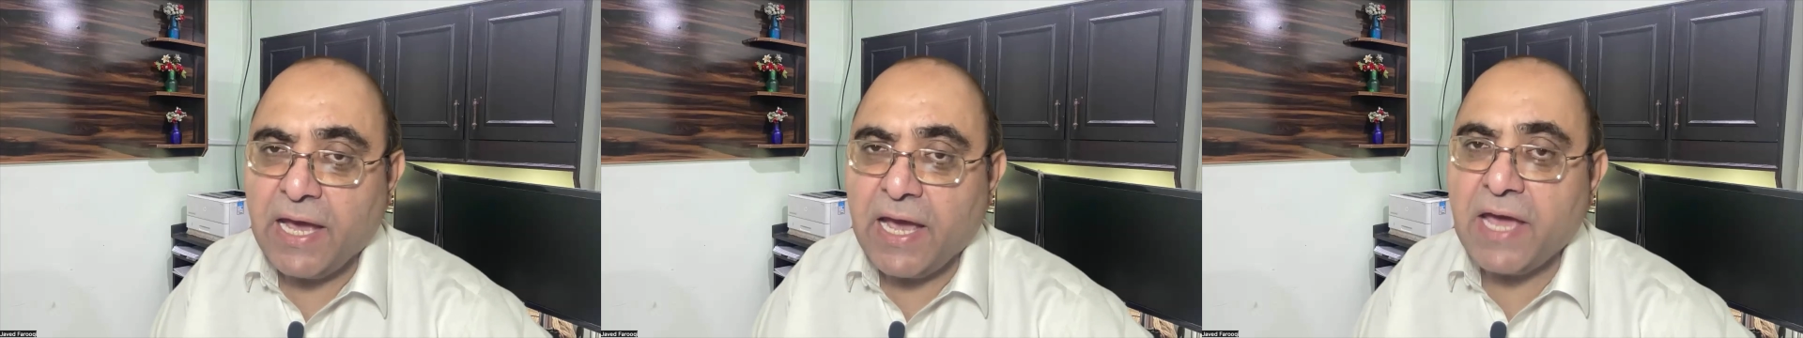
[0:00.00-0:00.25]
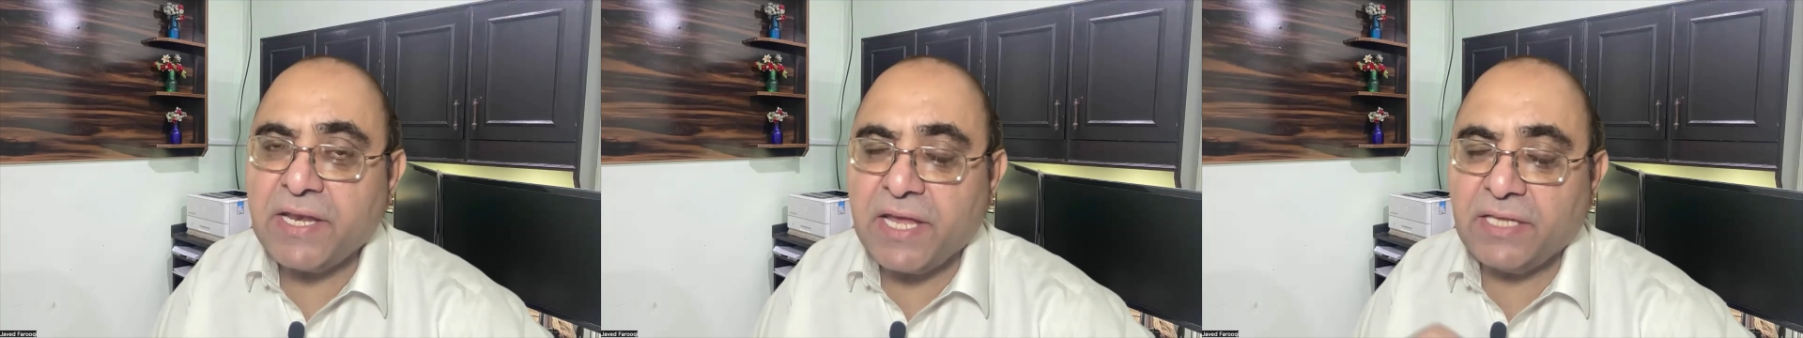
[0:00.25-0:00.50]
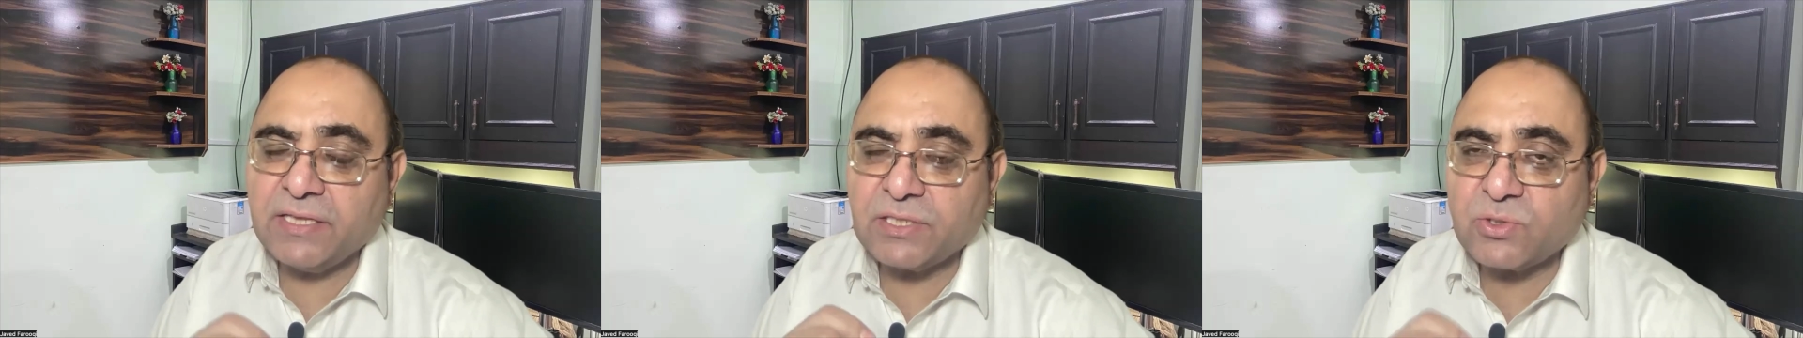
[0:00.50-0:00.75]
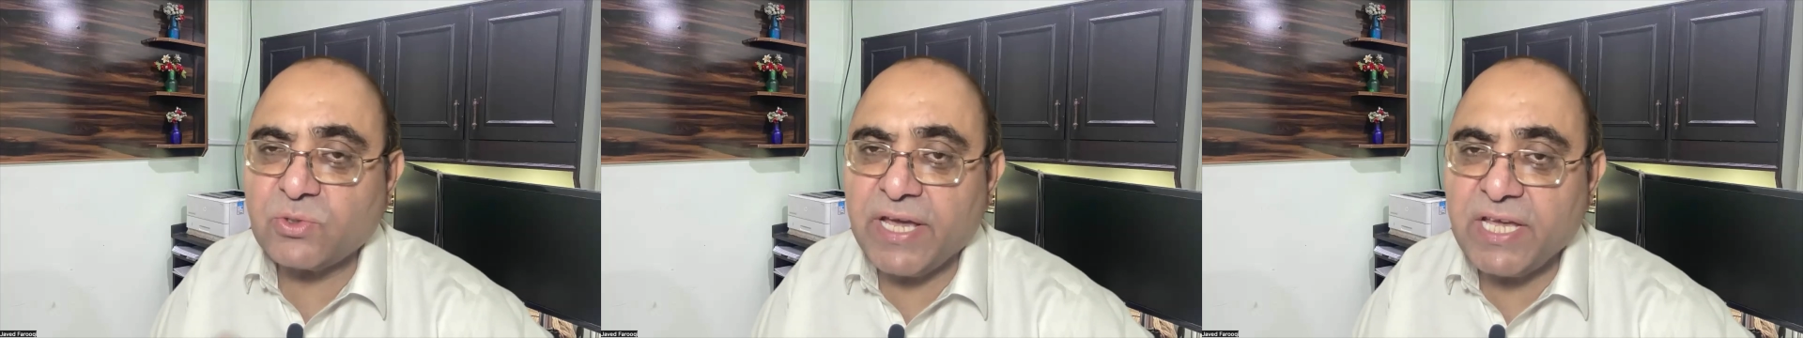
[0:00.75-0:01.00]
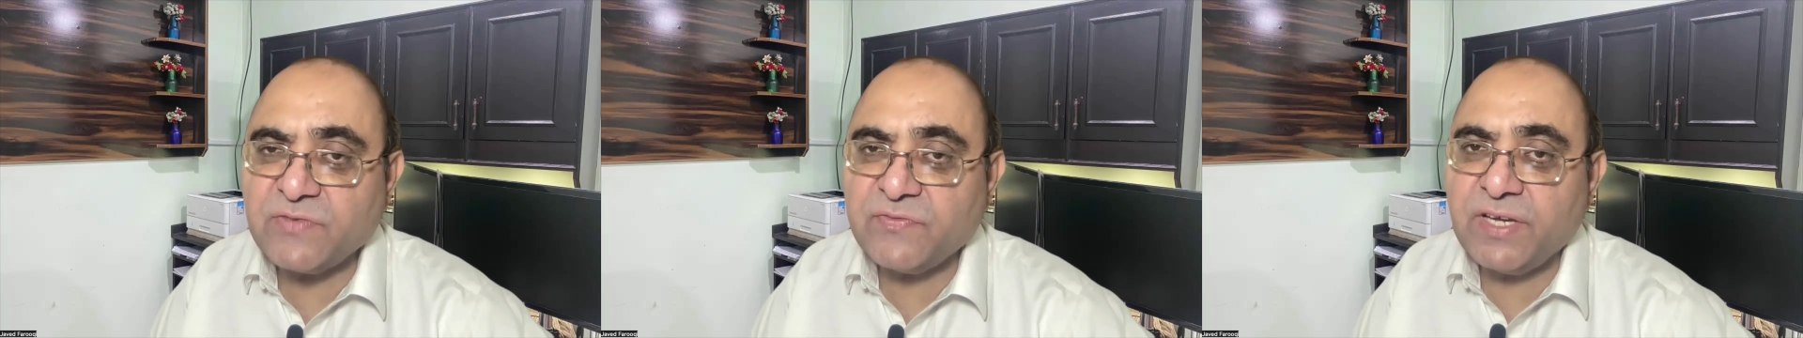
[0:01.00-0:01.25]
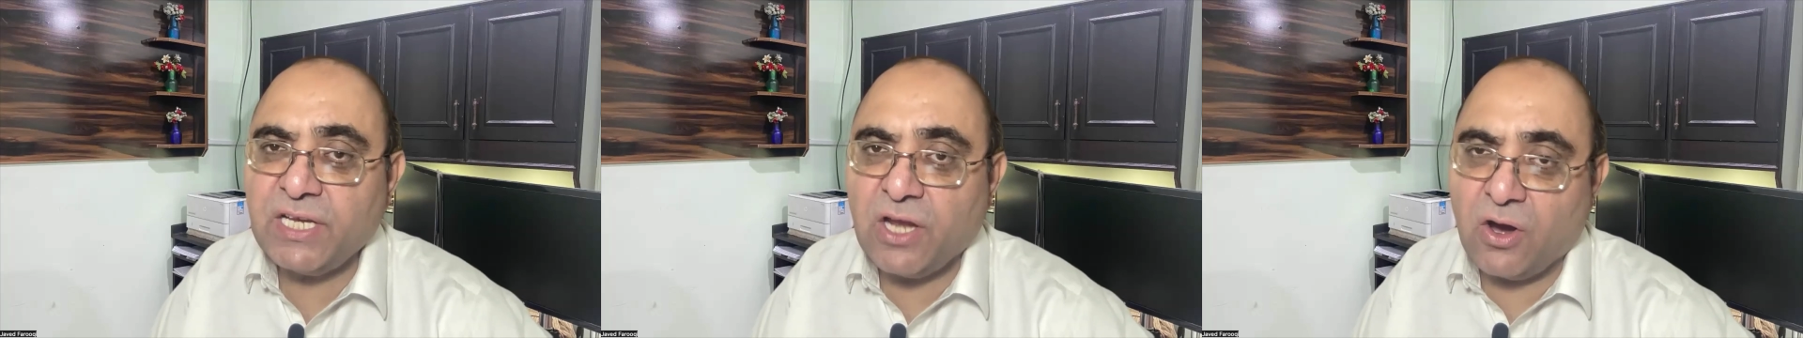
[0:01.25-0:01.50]
And in the today's
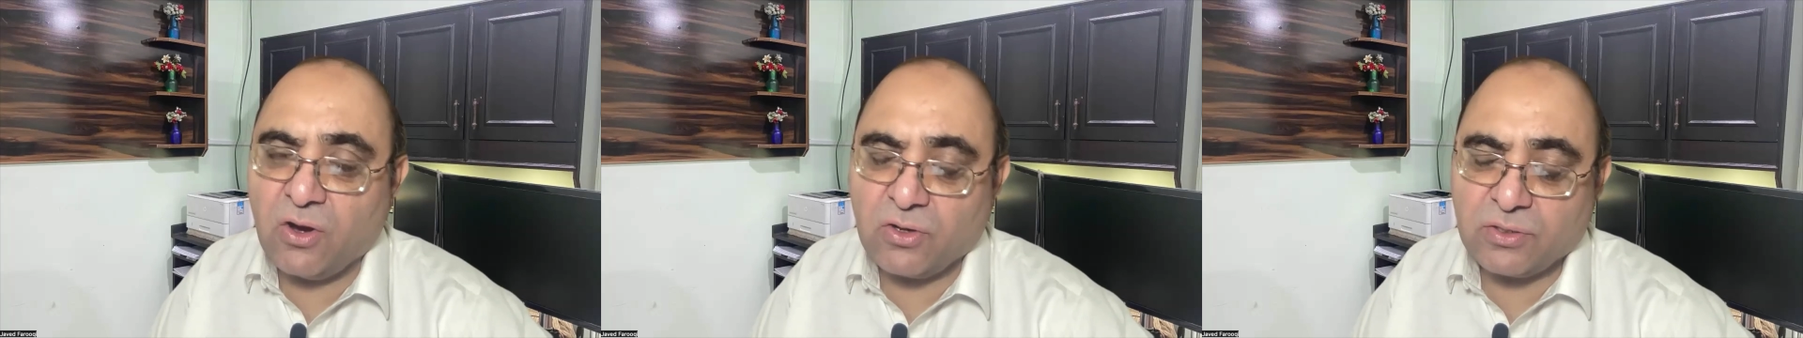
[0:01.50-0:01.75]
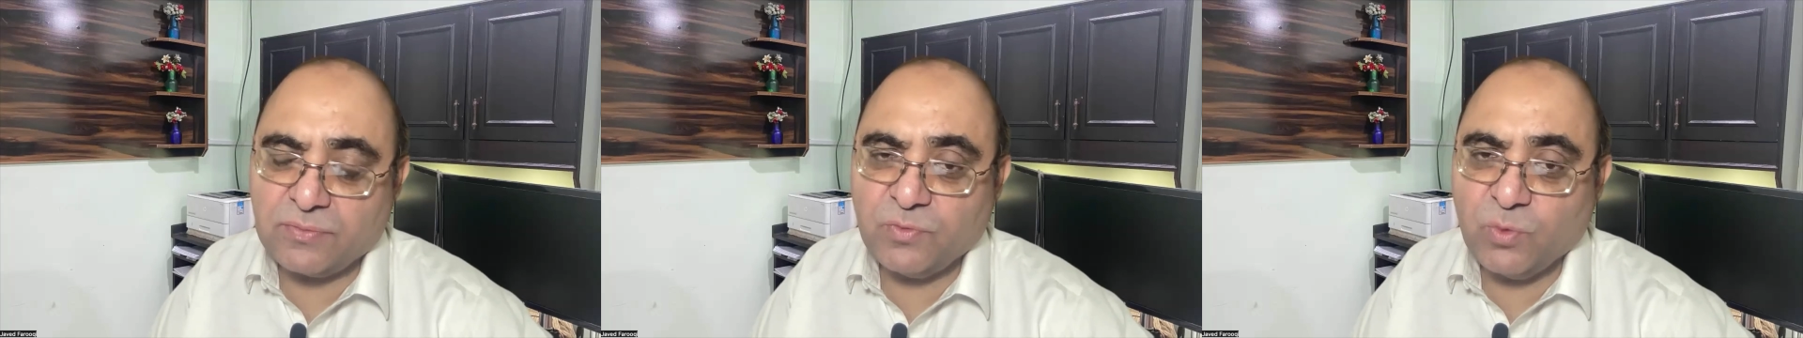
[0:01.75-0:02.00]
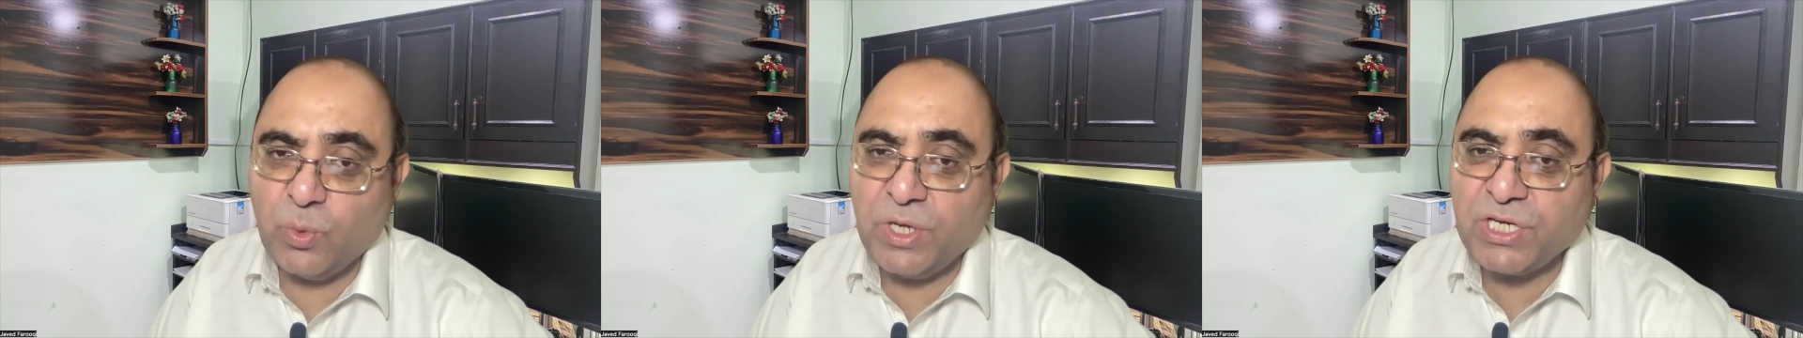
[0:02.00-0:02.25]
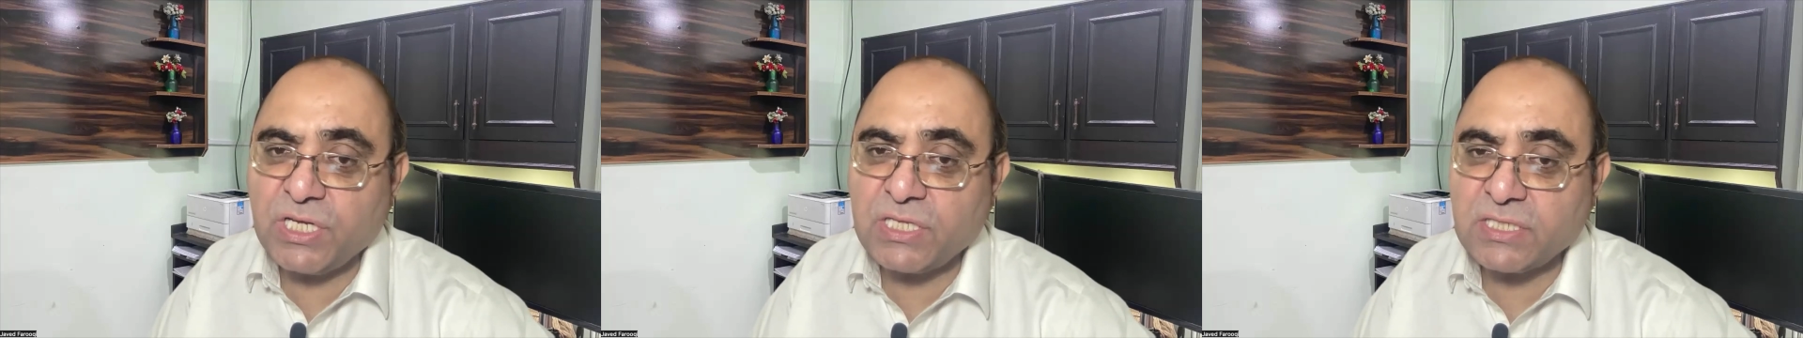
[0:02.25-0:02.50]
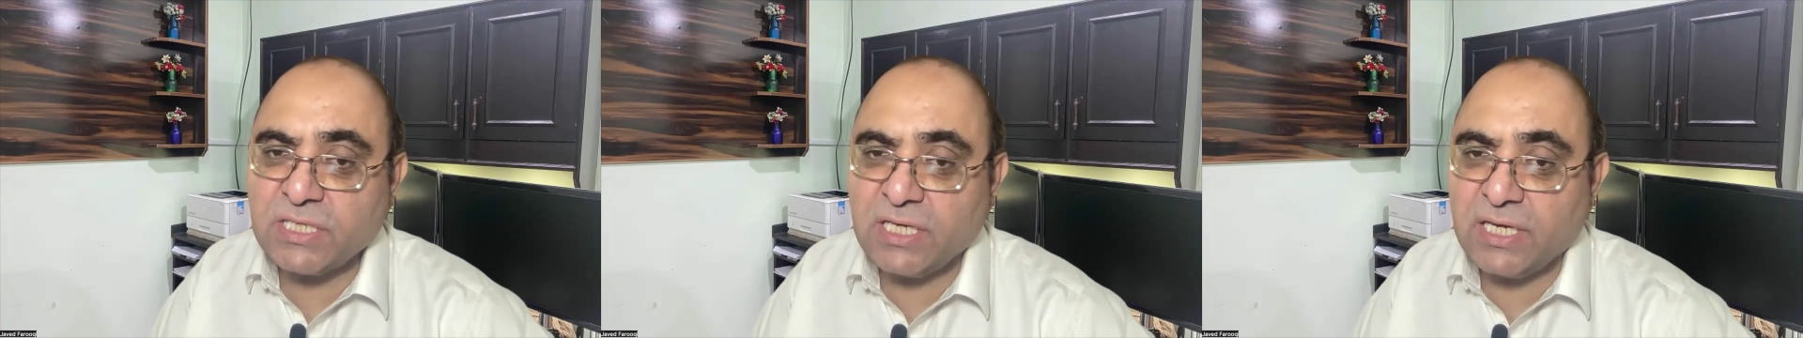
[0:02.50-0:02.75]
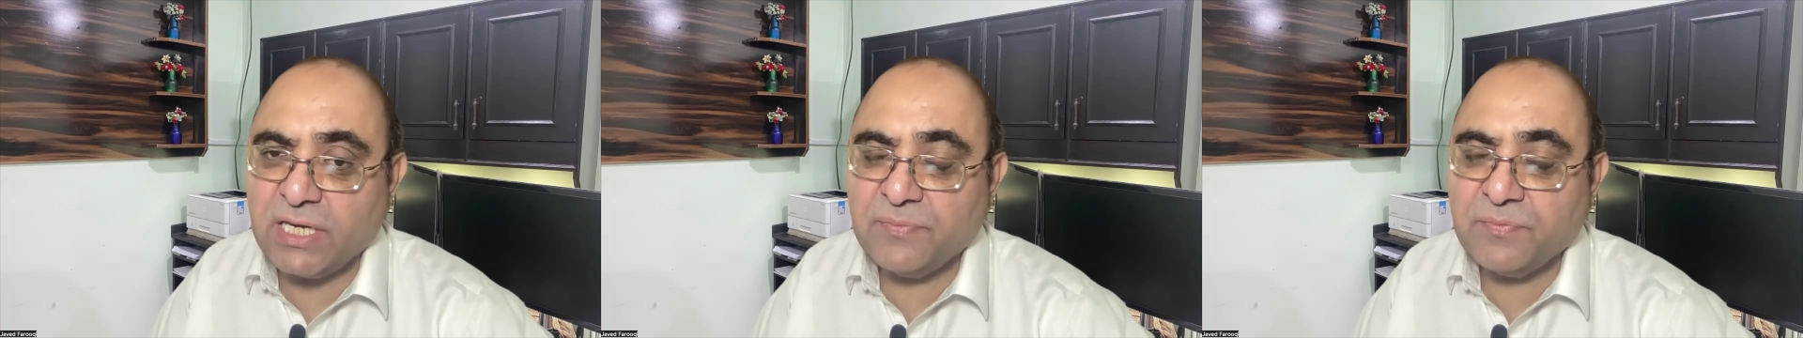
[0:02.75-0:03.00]
vlog, we shall
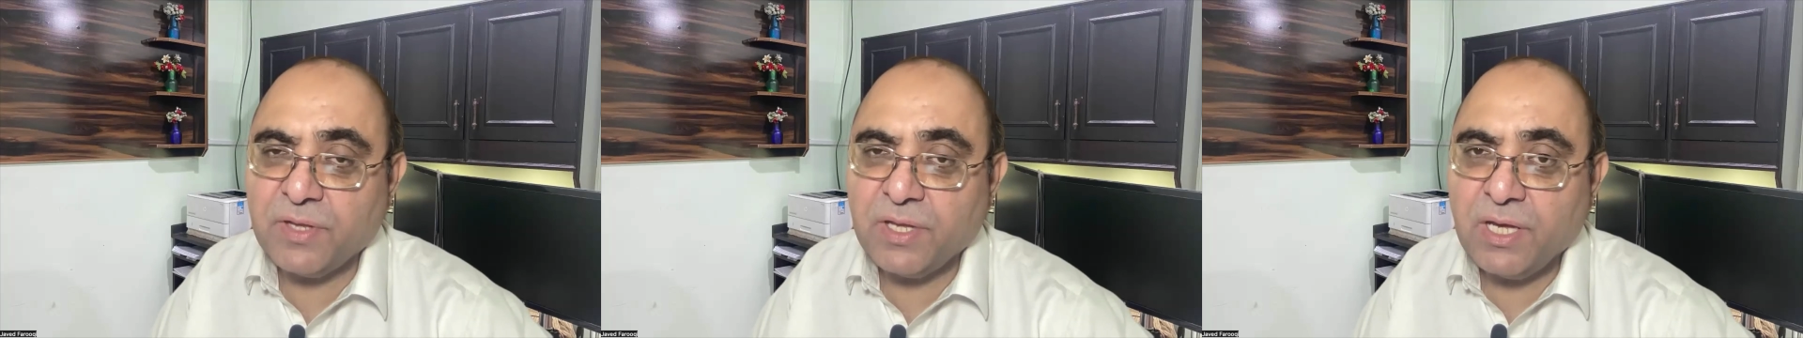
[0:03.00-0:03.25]
see